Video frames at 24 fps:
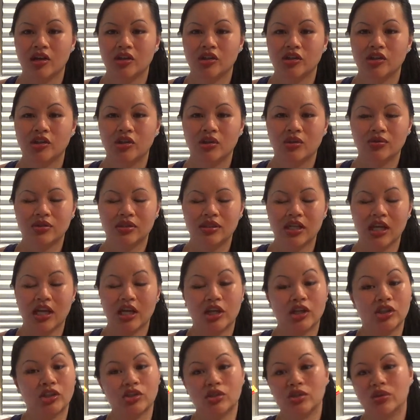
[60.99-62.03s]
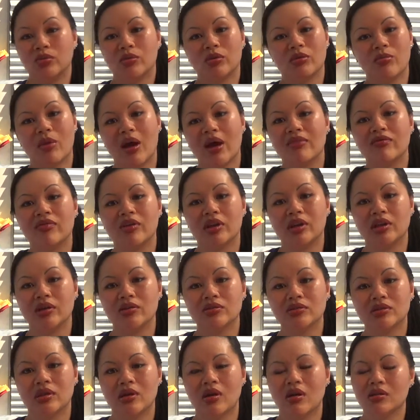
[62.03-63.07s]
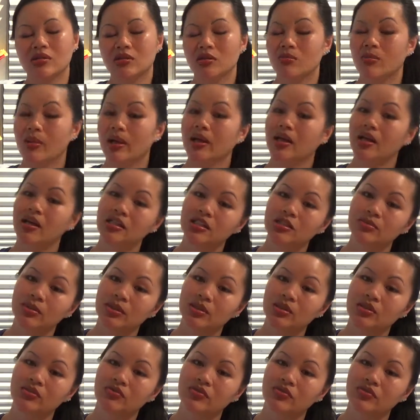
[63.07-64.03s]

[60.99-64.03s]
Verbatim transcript: you know, staying in tune with my videos and also my husband's